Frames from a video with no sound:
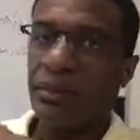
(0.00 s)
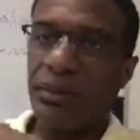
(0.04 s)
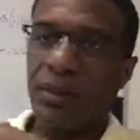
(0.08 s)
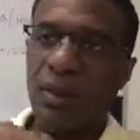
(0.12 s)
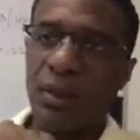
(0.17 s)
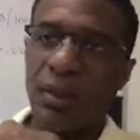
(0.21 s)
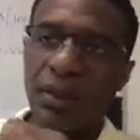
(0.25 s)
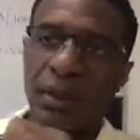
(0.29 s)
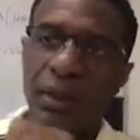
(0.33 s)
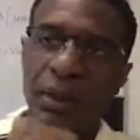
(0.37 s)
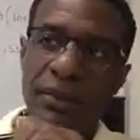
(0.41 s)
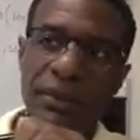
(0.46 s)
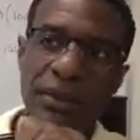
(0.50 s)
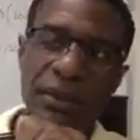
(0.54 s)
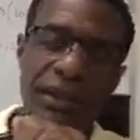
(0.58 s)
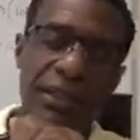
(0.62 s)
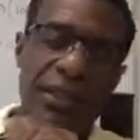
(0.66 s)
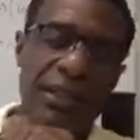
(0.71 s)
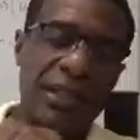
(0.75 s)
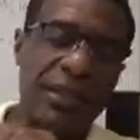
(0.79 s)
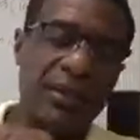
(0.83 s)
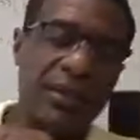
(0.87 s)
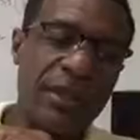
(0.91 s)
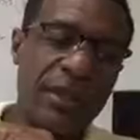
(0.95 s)
Let me
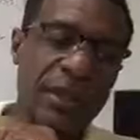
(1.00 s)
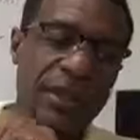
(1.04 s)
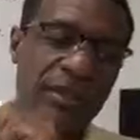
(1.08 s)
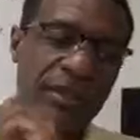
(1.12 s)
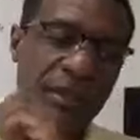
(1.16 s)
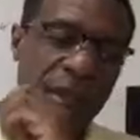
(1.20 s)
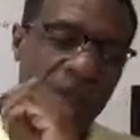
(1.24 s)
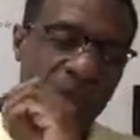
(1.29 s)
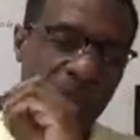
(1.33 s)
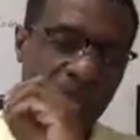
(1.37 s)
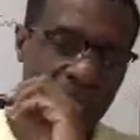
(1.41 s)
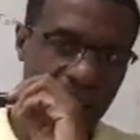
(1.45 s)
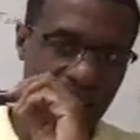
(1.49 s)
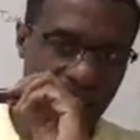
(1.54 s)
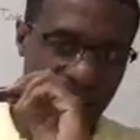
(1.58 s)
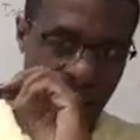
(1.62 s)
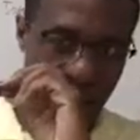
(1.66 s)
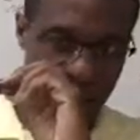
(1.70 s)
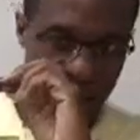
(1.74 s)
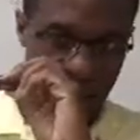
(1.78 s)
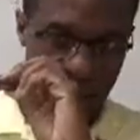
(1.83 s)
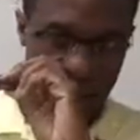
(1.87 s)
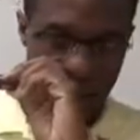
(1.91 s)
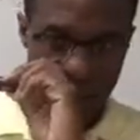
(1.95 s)
just explain.
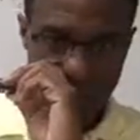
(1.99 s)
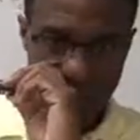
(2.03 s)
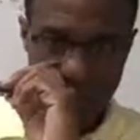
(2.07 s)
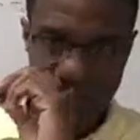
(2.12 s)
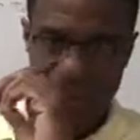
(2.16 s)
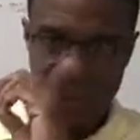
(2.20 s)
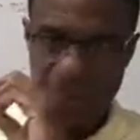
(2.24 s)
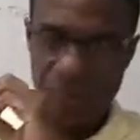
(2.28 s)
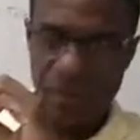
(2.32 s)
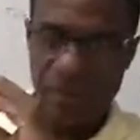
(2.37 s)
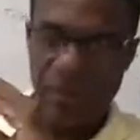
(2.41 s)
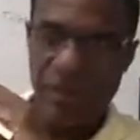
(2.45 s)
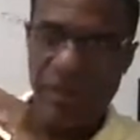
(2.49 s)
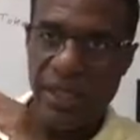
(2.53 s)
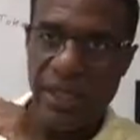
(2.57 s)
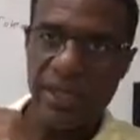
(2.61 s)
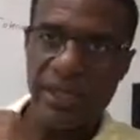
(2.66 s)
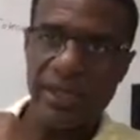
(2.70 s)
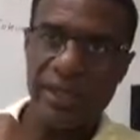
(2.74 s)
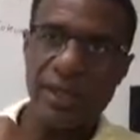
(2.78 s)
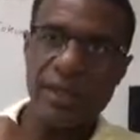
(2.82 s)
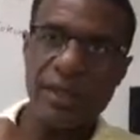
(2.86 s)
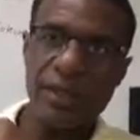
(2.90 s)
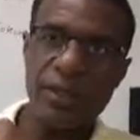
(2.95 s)
BYC is
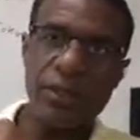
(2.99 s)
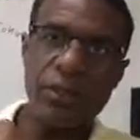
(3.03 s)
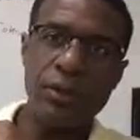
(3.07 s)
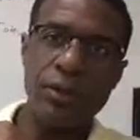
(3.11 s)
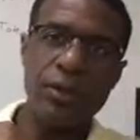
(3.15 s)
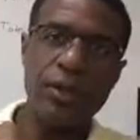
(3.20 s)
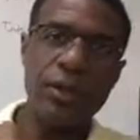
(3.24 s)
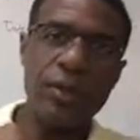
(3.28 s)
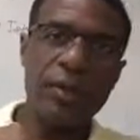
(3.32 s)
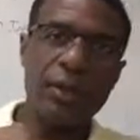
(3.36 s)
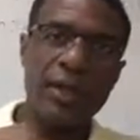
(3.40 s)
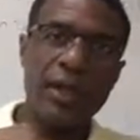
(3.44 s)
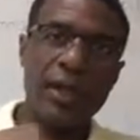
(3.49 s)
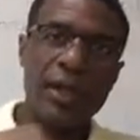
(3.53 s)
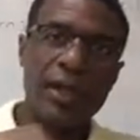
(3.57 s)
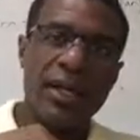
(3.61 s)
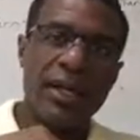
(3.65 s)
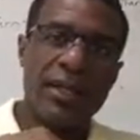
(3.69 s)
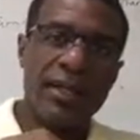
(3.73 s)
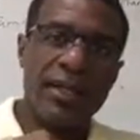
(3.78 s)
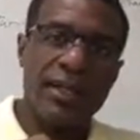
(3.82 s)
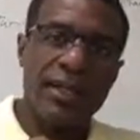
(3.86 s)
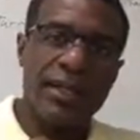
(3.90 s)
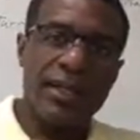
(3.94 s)
Best Youth
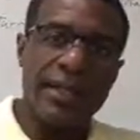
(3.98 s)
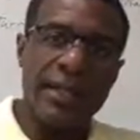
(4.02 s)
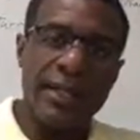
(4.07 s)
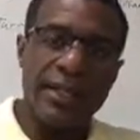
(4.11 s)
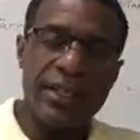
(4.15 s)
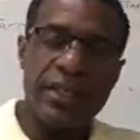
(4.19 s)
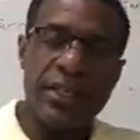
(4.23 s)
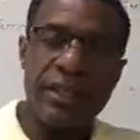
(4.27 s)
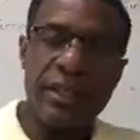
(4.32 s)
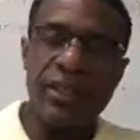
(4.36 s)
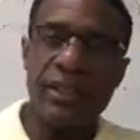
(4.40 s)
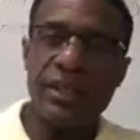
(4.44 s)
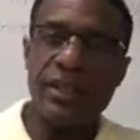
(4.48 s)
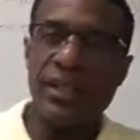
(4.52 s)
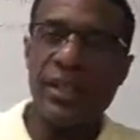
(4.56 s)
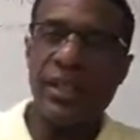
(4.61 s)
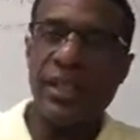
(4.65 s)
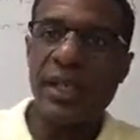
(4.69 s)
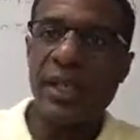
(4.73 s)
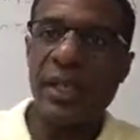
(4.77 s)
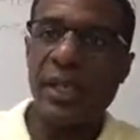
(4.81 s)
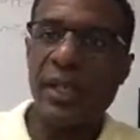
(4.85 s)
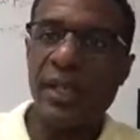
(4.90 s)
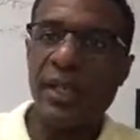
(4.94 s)
Centers,
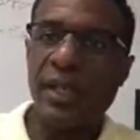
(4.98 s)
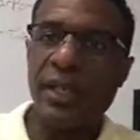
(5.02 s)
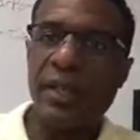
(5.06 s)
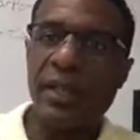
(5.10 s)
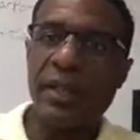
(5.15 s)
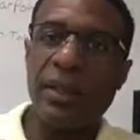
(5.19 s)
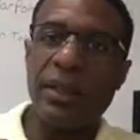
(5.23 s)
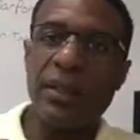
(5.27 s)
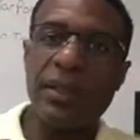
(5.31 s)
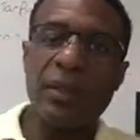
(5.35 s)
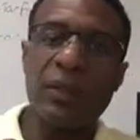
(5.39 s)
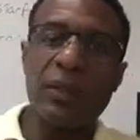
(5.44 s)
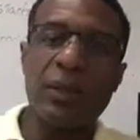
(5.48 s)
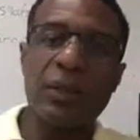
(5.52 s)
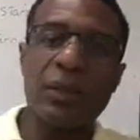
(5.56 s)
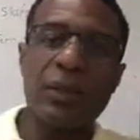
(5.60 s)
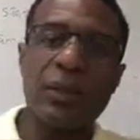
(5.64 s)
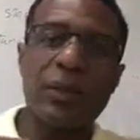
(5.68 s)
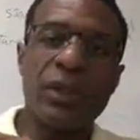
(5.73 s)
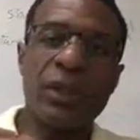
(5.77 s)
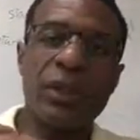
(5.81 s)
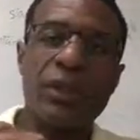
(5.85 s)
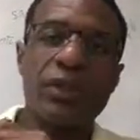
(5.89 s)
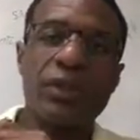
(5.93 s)
and
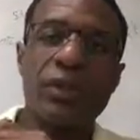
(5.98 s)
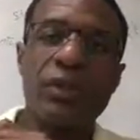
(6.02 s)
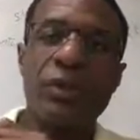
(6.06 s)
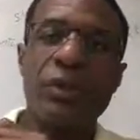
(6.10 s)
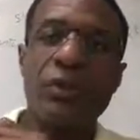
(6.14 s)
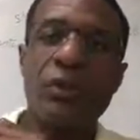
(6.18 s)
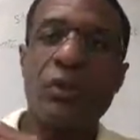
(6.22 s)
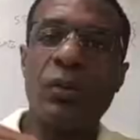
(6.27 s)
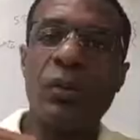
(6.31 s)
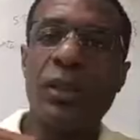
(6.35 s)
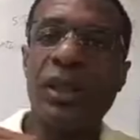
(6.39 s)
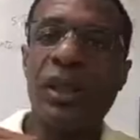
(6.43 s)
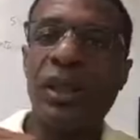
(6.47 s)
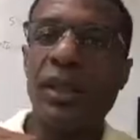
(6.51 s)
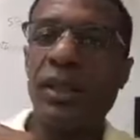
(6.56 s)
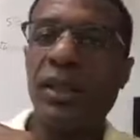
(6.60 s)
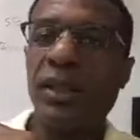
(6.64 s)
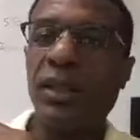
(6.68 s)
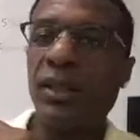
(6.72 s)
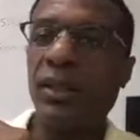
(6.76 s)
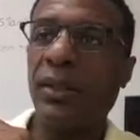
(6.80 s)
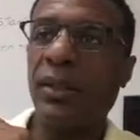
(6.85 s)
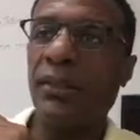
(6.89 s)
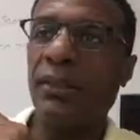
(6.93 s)
what we do,
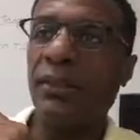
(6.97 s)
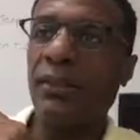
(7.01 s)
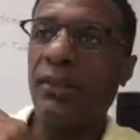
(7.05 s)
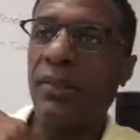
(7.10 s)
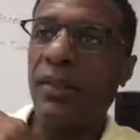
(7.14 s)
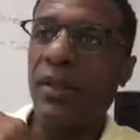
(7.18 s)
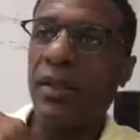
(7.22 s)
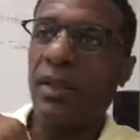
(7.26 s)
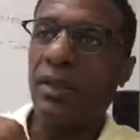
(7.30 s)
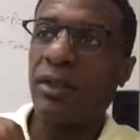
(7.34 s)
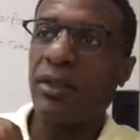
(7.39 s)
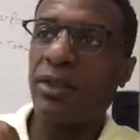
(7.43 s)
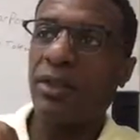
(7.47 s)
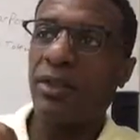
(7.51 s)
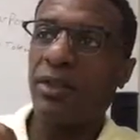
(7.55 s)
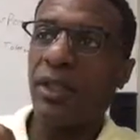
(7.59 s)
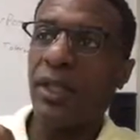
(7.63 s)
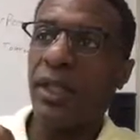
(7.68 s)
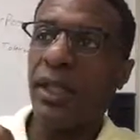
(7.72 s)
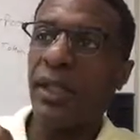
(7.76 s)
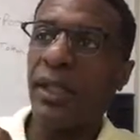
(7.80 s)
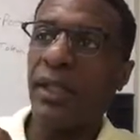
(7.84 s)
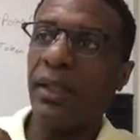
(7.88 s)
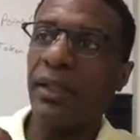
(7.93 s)
we
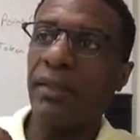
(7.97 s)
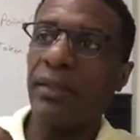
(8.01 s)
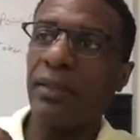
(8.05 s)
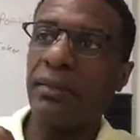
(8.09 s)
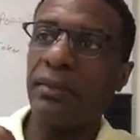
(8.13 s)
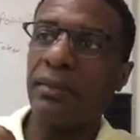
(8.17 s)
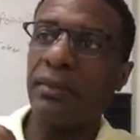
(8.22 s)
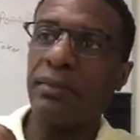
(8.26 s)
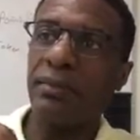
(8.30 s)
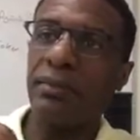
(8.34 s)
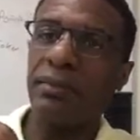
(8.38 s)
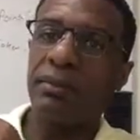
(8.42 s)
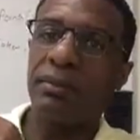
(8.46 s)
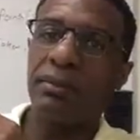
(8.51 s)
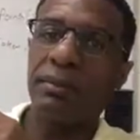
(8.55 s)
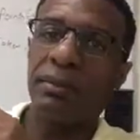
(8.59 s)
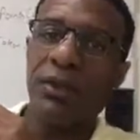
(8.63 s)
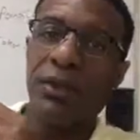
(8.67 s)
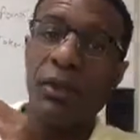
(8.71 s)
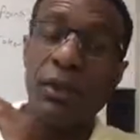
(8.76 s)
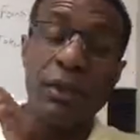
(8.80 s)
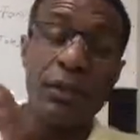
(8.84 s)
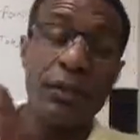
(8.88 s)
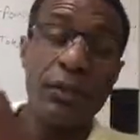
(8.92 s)
train
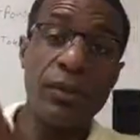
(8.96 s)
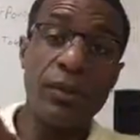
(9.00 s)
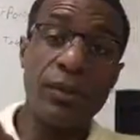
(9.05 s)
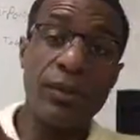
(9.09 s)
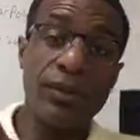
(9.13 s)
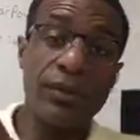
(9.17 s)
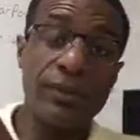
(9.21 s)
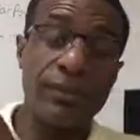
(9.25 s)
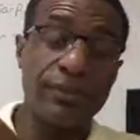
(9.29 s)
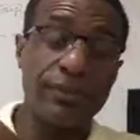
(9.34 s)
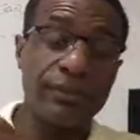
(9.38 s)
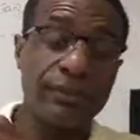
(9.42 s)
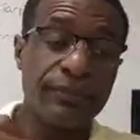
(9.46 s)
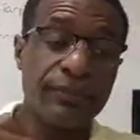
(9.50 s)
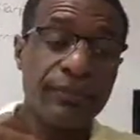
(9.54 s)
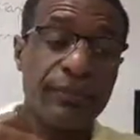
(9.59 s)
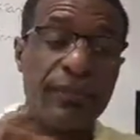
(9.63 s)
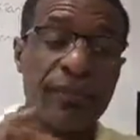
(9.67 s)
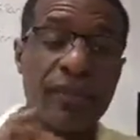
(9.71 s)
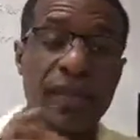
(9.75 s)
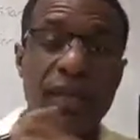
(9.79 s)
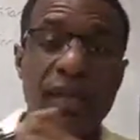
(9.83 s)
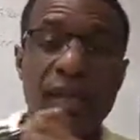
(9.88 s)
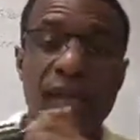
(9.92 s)
youth
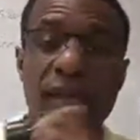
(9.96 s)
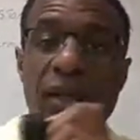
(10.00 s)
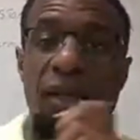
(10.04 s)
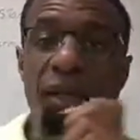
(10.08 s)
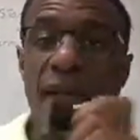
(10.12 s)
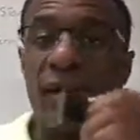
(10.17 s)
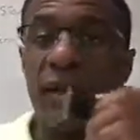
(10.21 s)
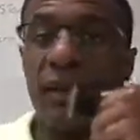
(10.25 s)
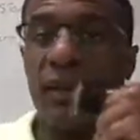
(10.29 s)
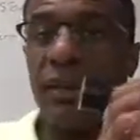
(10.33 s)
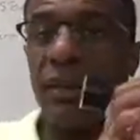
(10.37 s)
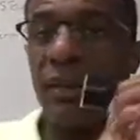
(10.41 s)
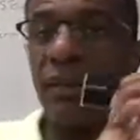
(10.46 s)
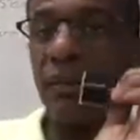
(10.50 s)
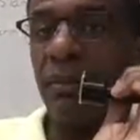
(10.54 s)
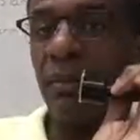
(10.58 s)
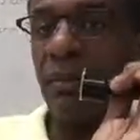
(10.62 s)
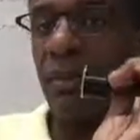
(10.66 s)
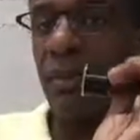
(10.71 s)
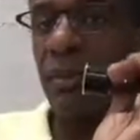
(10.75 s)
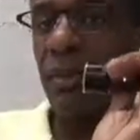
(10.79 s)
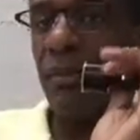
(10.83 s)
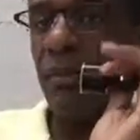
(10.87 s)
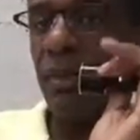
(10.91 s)

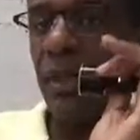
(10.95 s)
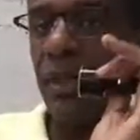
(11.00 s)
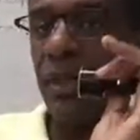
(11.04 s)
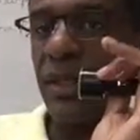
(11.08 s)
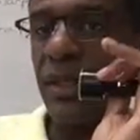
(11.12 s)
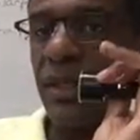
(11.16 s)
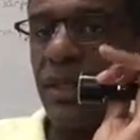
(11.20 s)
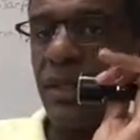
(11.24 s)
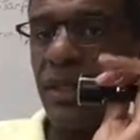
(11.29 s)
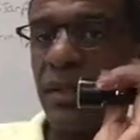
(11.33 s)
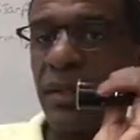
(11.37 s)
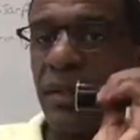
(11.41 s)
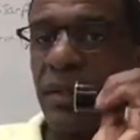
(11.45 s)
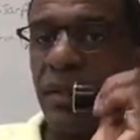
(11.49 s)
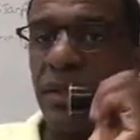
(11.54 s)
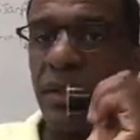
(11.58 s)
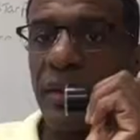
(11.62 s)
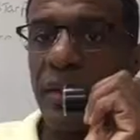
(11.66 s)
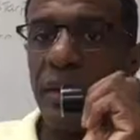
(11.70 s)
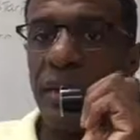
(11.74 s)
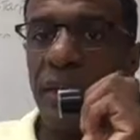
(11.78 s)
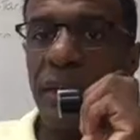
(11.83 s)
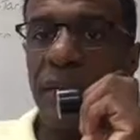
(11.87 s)
in business,